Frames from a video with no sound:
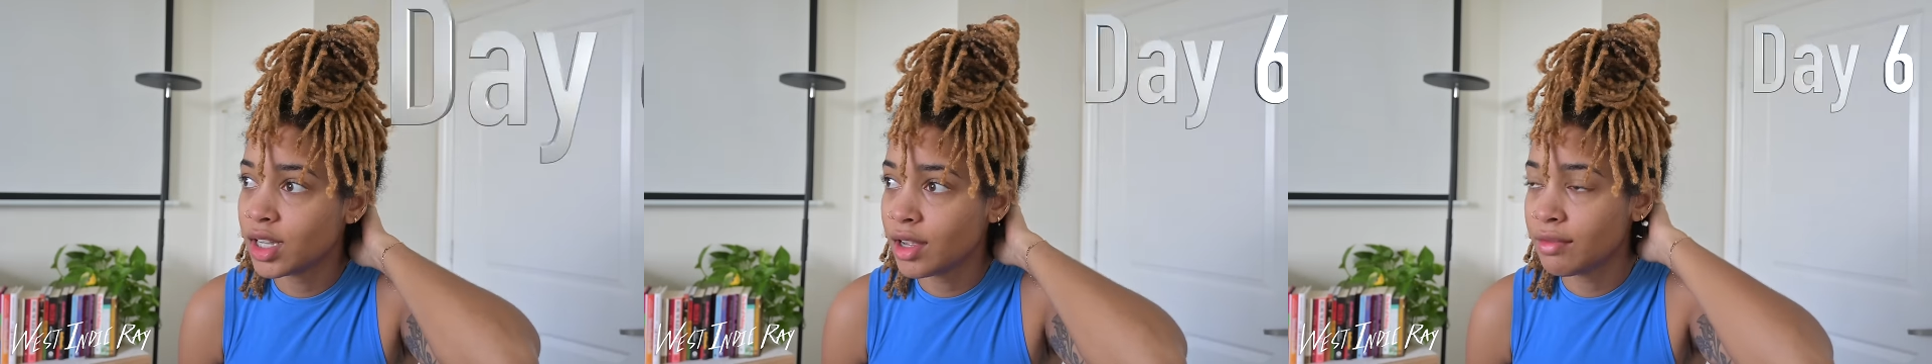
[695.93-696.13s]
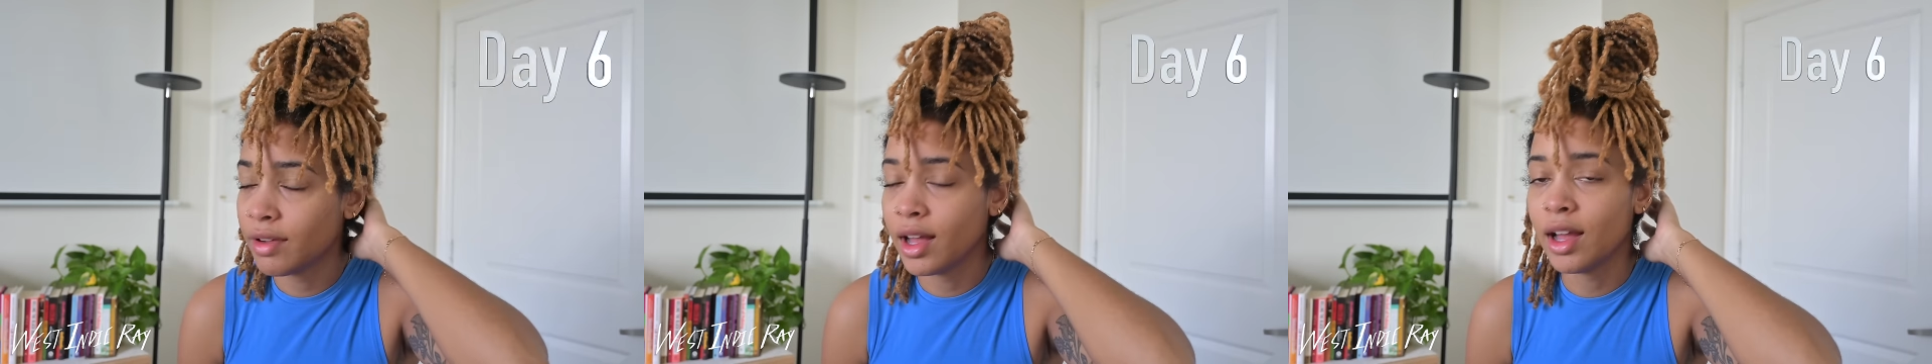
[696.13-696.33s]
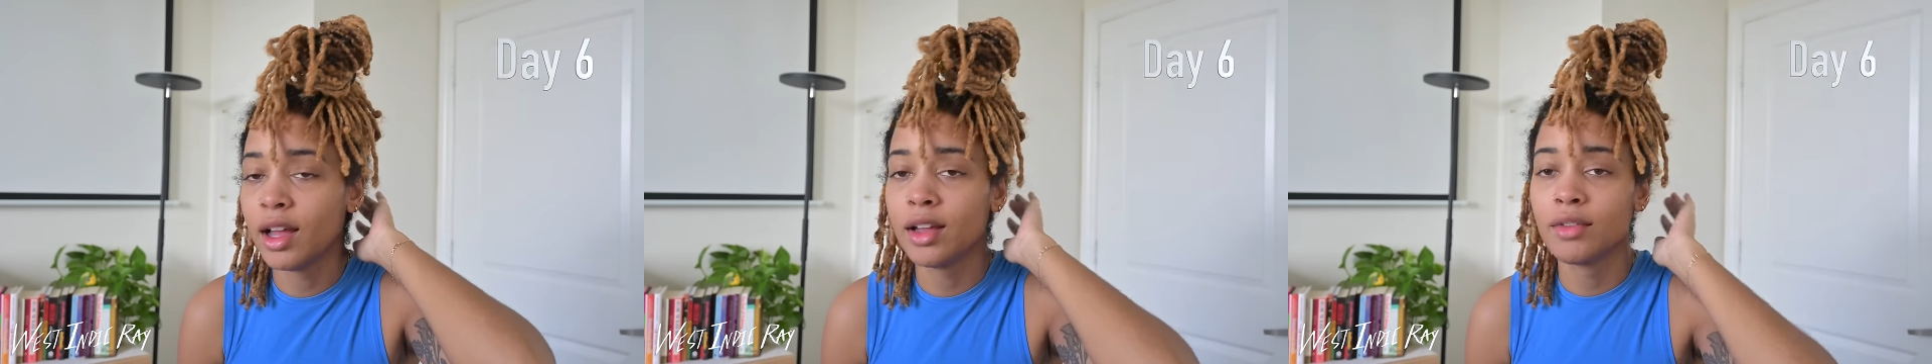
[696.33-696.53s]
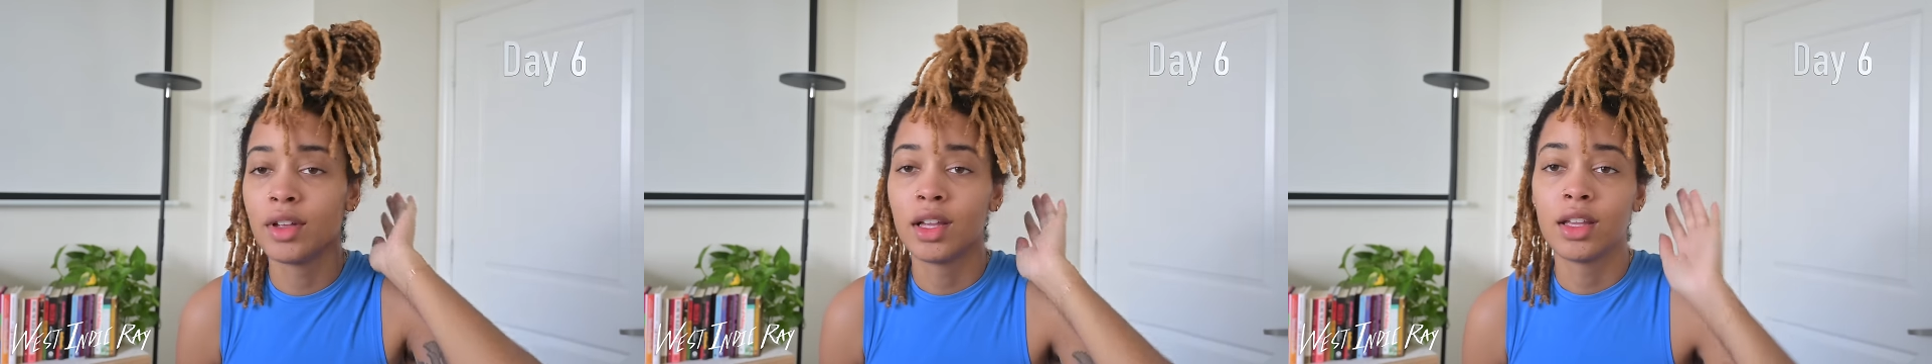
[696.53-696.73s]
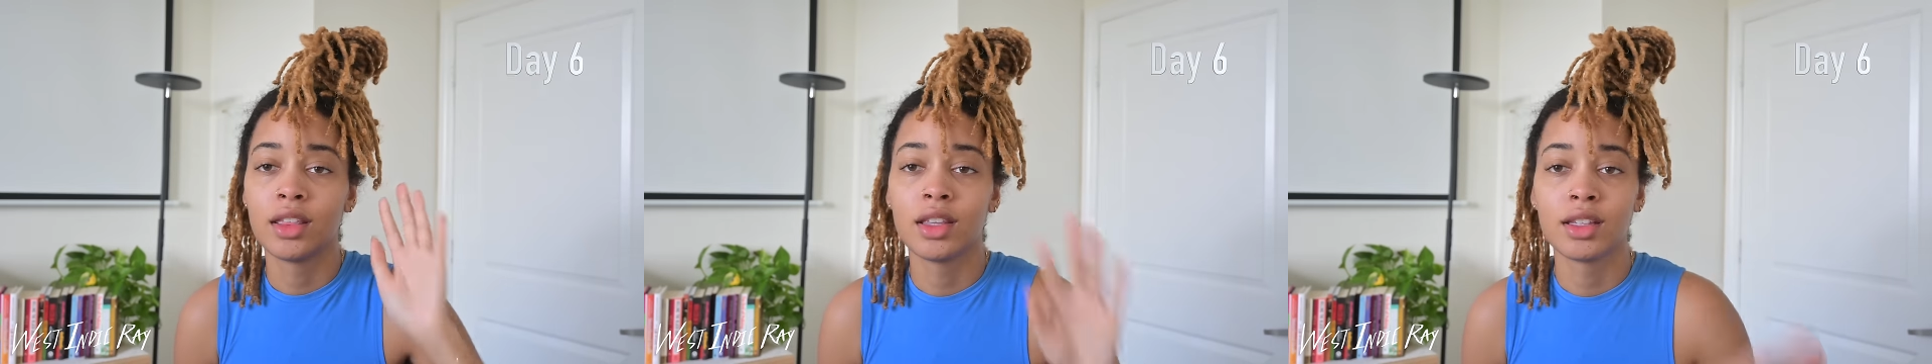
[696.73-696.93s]
day 5.
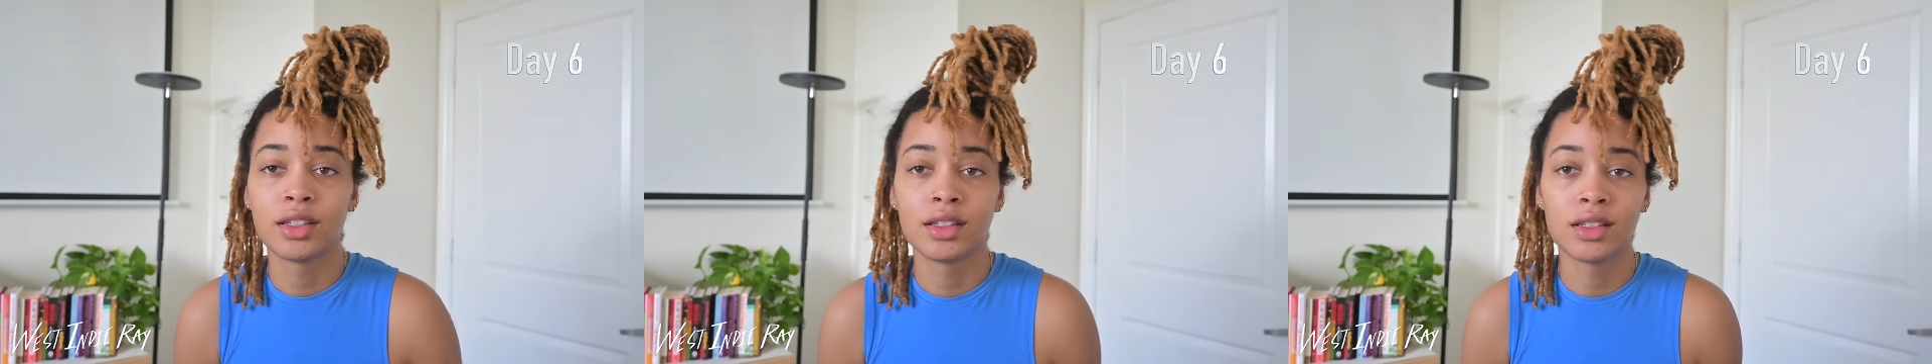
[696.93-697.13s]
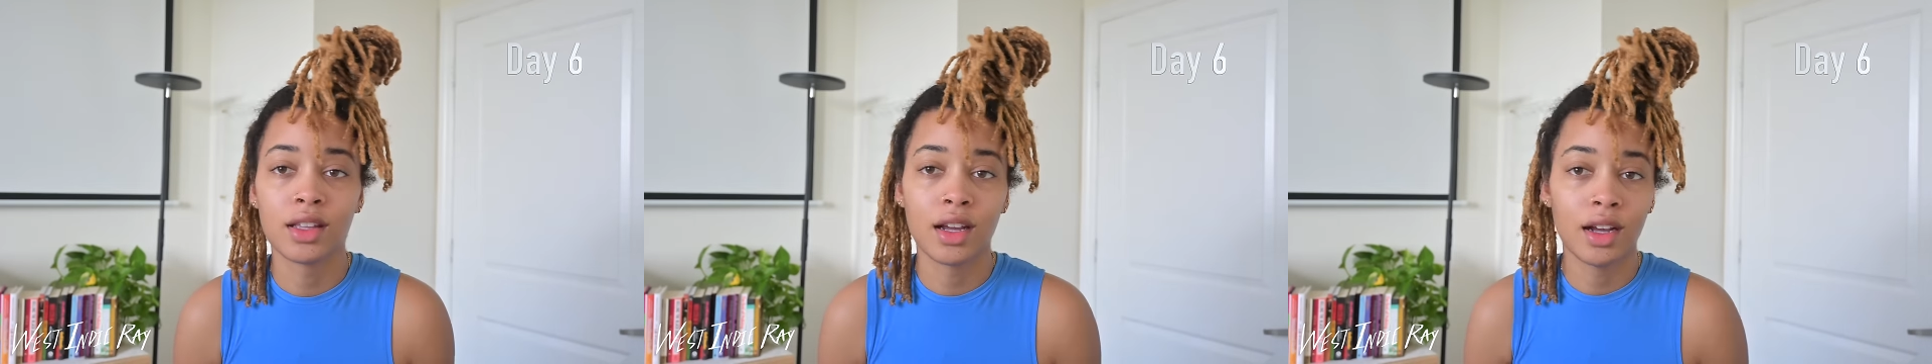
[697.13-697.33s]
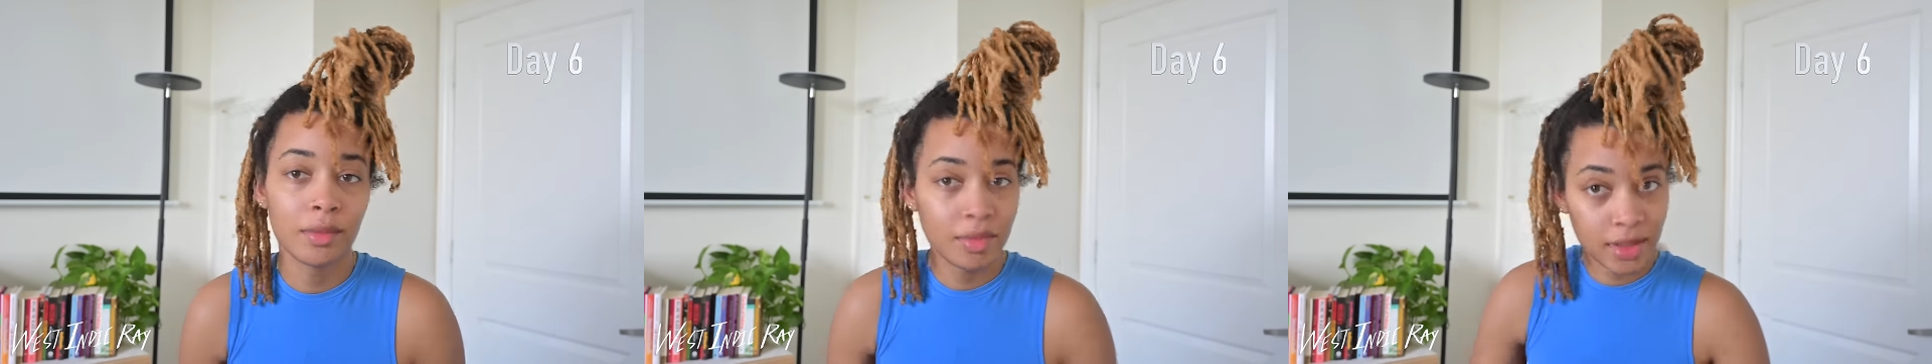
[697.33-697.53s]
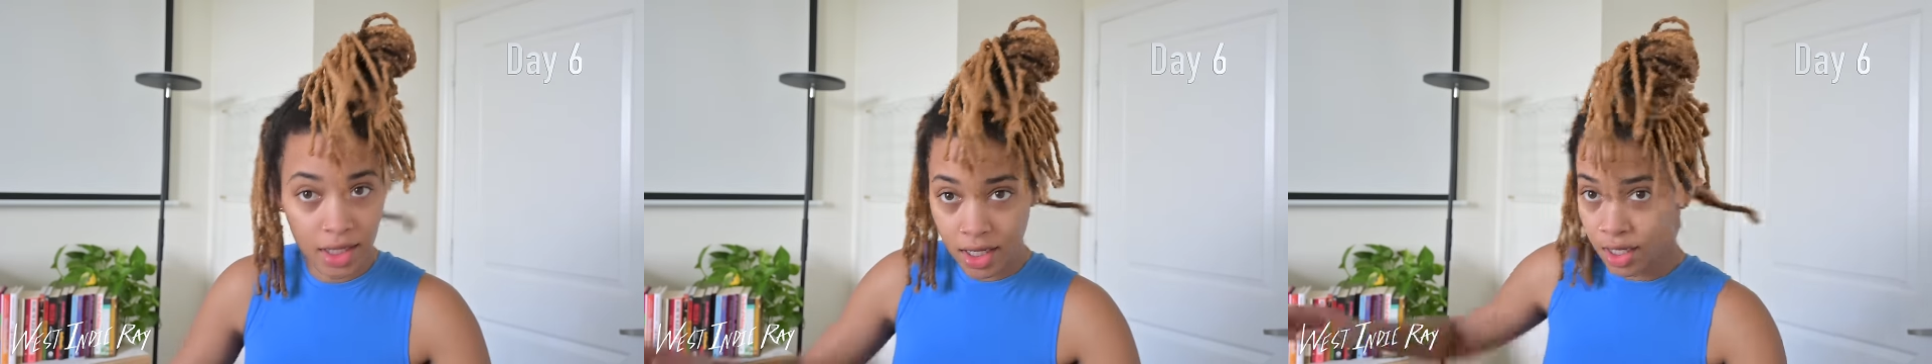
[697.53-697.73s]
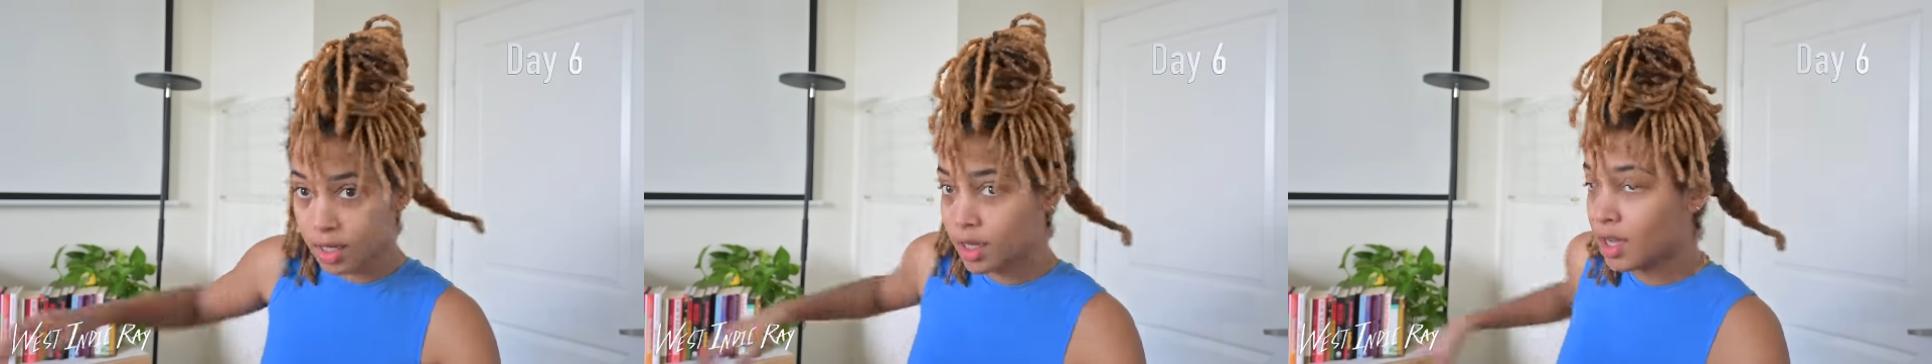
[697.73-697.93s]
This is the
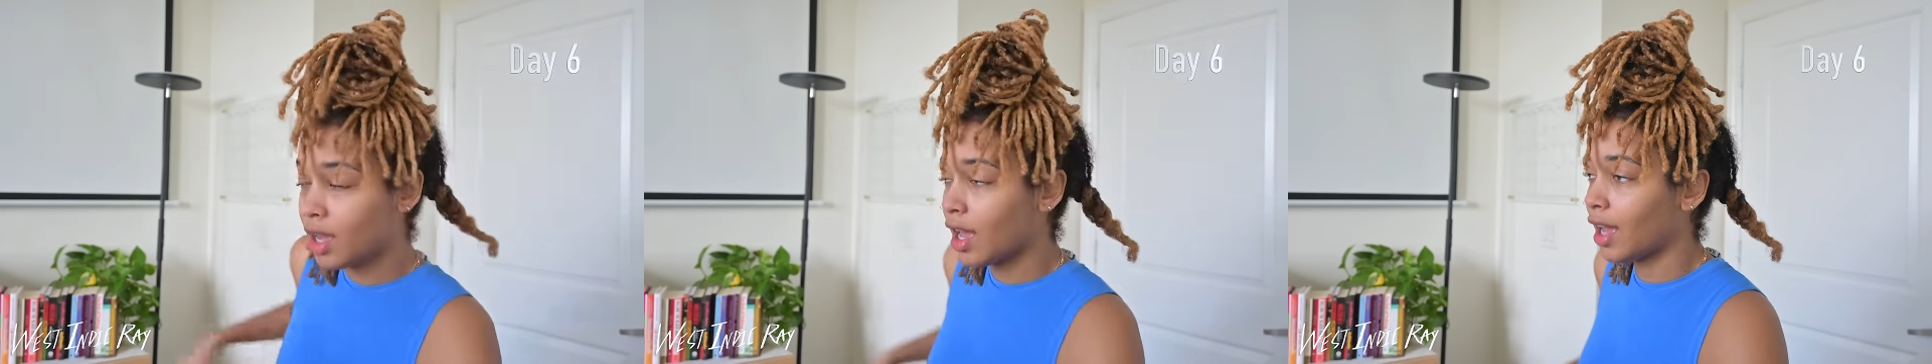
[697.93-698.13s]
update.